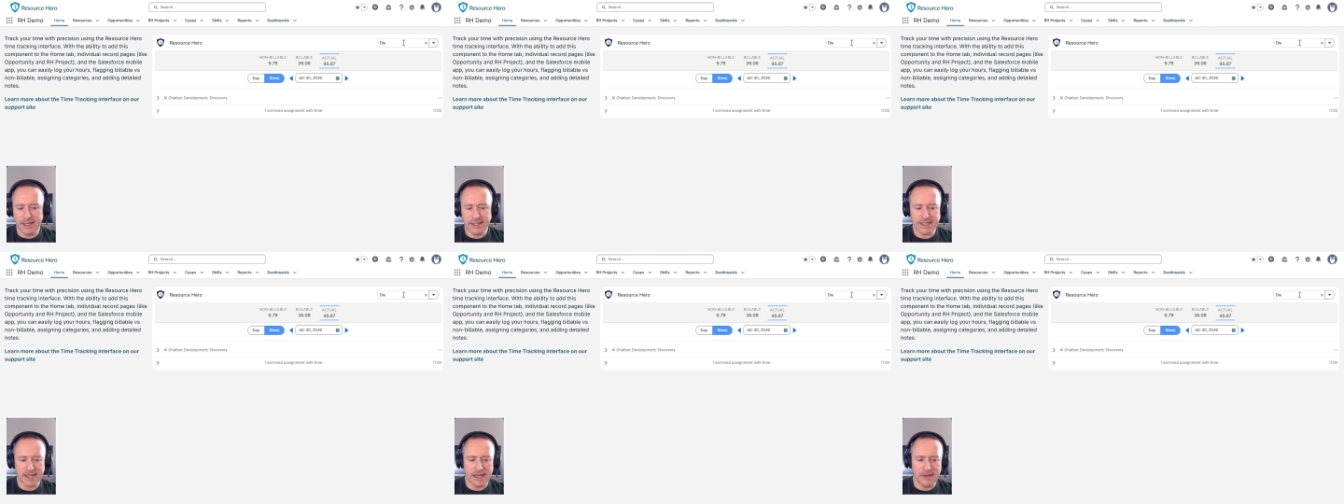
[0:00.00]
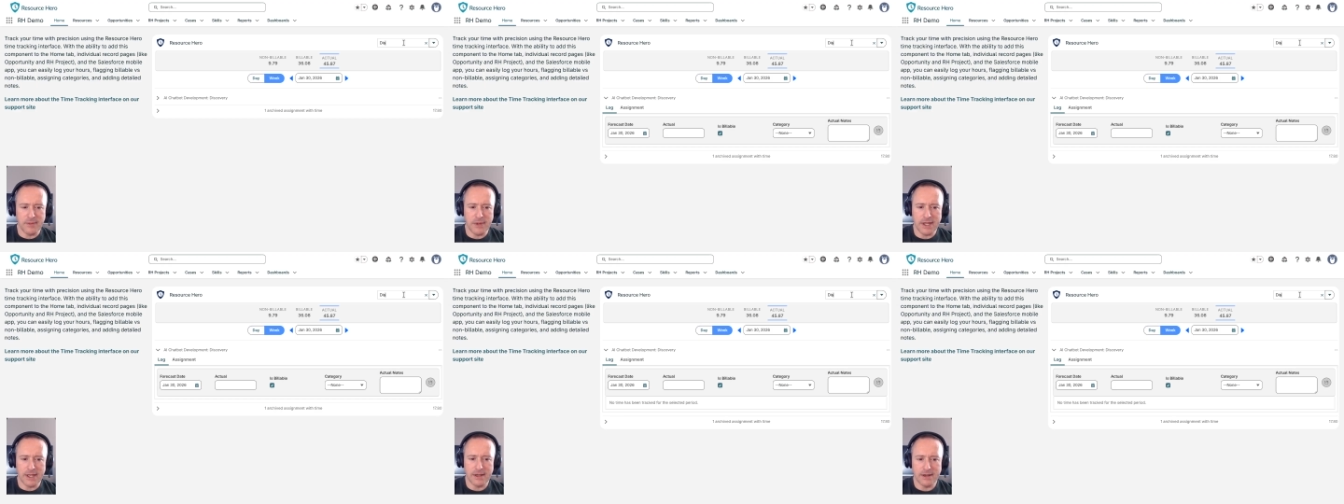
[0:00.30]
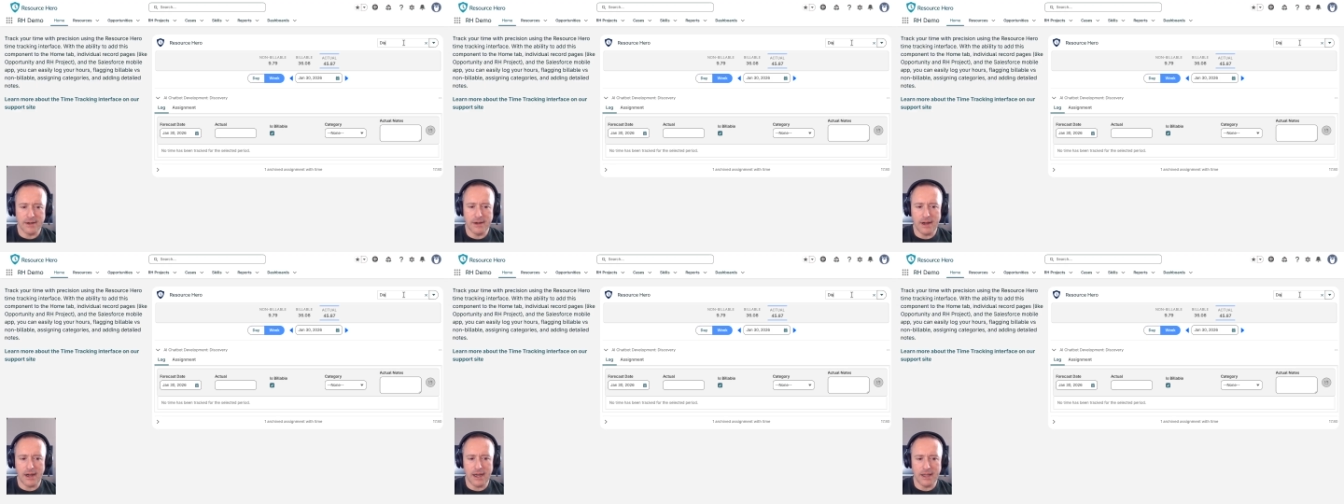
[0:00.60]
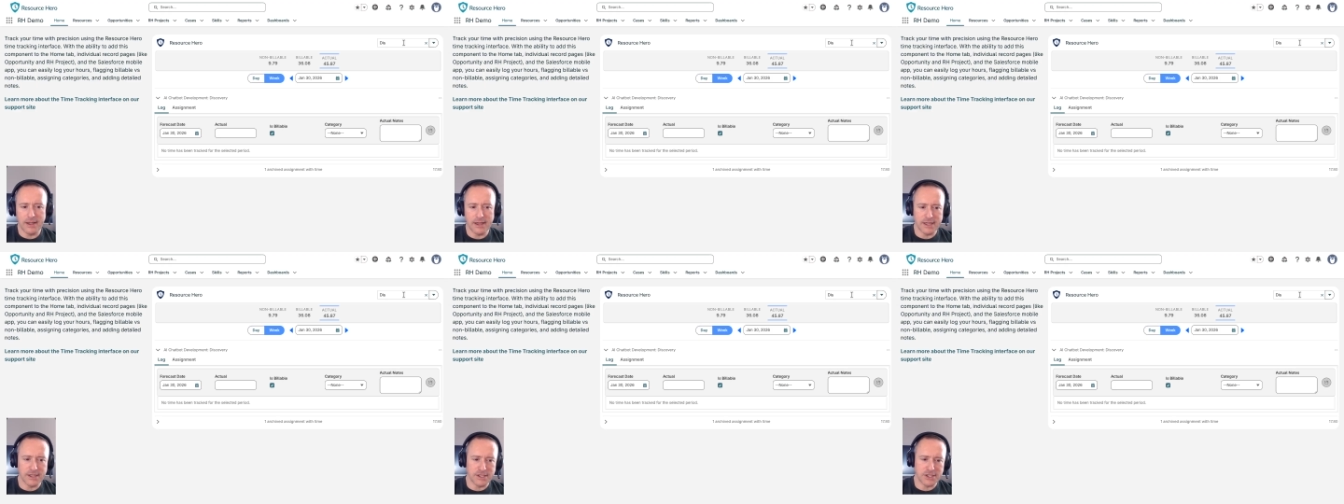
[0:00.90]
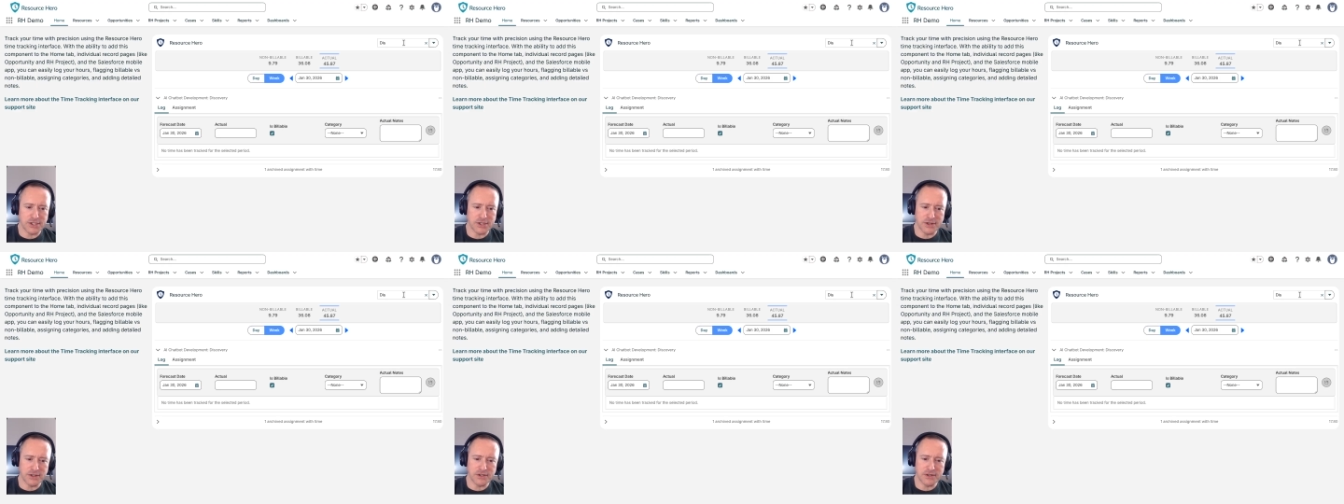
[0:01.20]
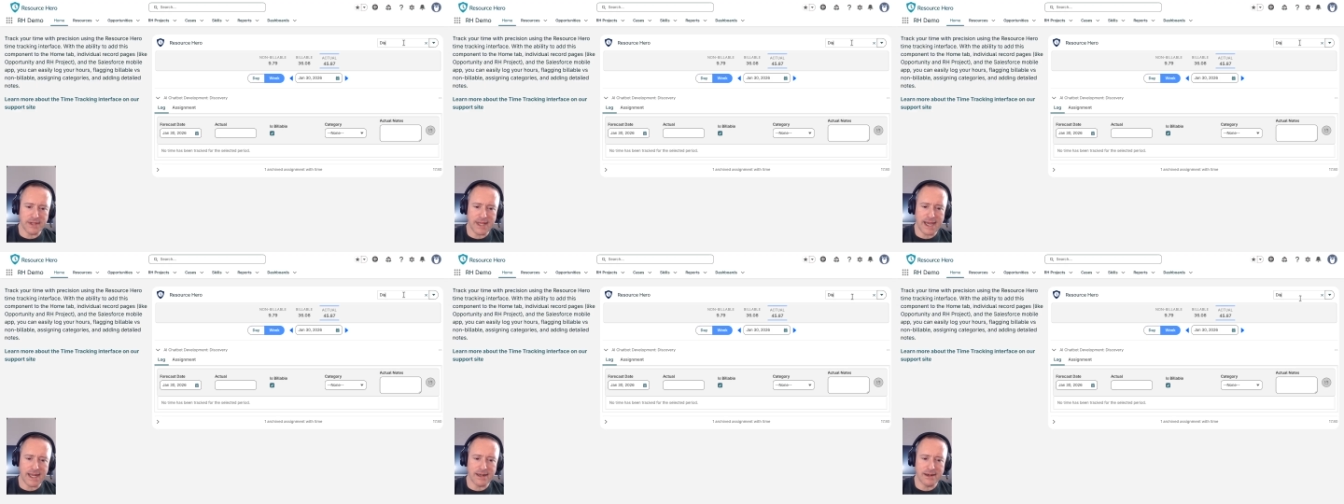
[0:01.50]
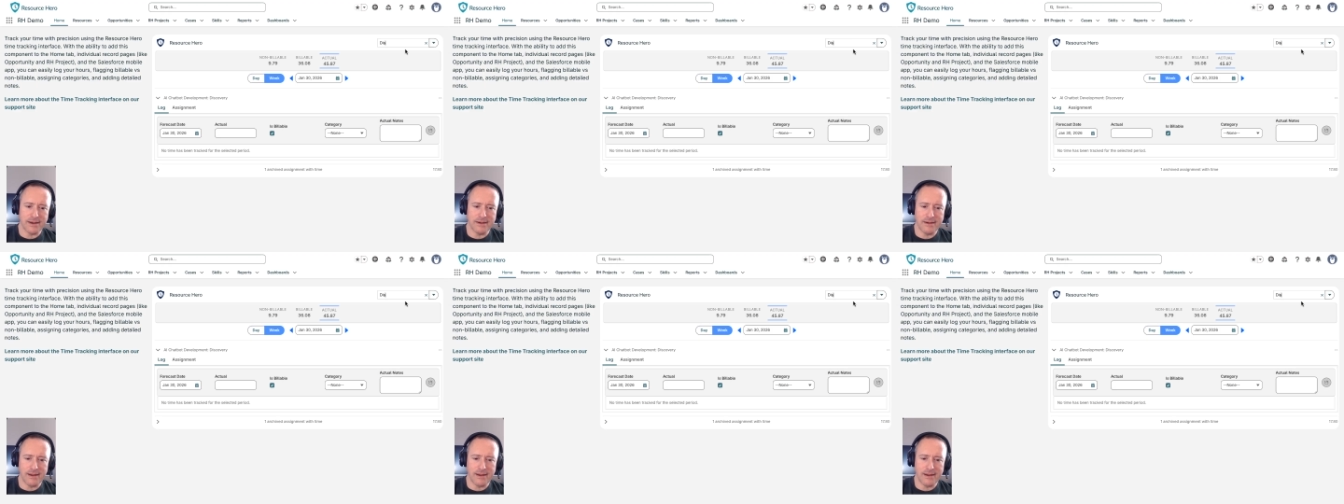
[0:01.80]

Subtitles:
assignment, you can just search for that,